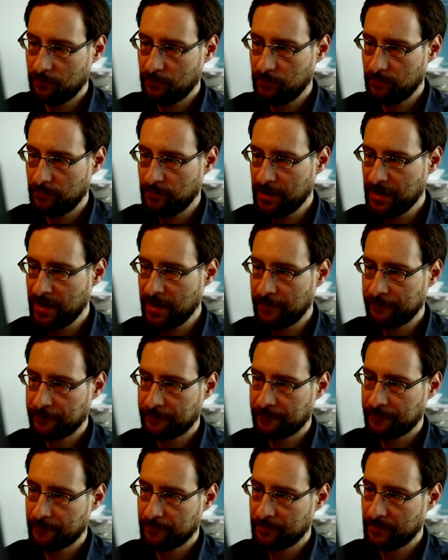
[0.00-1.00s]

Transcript: we have